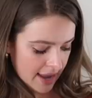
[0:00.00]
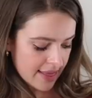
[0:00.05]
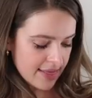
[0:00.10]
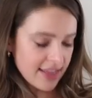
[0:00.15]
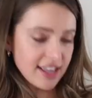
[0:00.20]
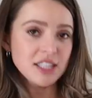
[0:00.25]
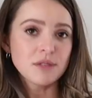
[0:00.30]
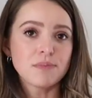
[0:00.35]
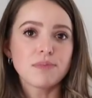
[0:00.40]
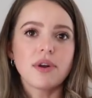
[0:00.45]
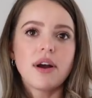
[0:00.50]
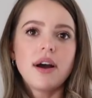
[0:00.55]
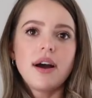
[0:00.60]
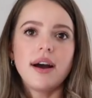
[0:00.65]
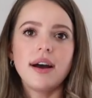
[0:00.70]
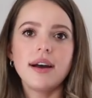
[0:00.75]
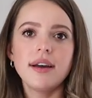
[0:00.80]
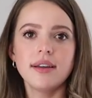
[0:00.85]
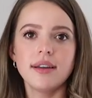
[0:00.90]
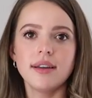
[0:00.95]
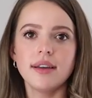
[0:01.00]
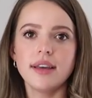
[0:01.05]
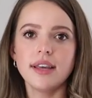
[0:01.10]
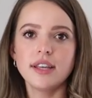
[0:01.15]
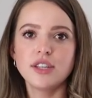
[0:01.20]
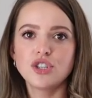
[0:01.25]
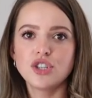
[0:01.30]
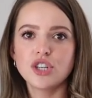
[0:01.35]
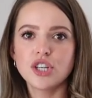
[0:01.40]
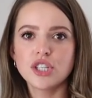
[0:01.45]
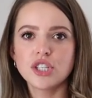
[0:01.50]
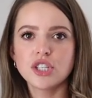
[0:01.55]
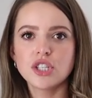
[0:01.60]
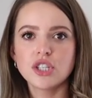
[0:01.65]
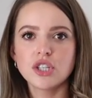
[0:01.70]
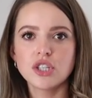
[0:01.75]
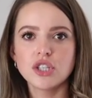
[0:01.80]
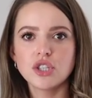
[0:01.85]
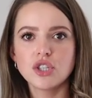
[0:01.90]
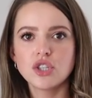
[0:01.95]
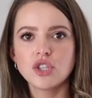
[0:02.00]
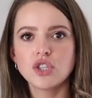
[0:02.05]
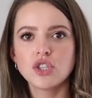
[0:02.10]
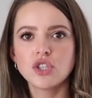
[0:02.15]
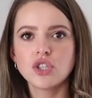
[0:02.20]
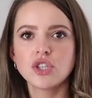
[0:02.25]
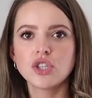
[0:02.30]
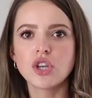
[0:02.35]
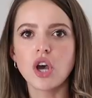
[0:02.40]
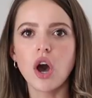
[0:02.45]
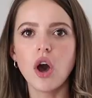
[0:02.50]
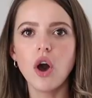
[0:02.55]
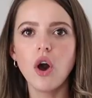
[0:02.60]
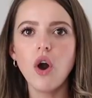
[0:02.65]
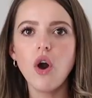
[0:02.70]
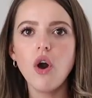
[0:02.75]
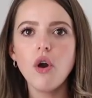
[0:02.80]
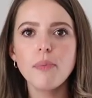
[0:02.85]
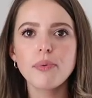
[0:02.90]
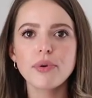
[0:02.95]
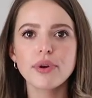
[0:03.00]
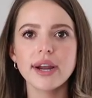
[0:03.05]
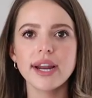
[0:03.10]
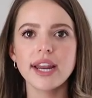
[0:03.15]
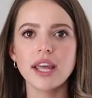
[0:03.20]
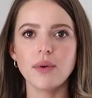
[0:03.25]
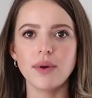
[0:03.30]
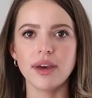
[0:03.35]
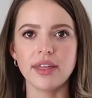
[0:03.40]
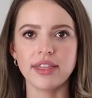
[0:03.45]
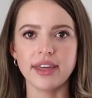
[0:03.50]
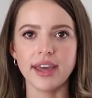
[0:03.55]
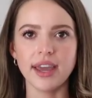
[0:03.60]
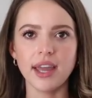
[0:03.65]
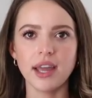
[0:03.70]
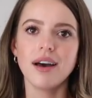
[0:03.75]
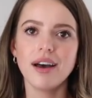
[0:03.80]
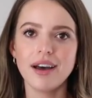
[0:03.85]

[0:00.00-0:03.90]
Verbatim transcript: And this bra is just so pretty with it.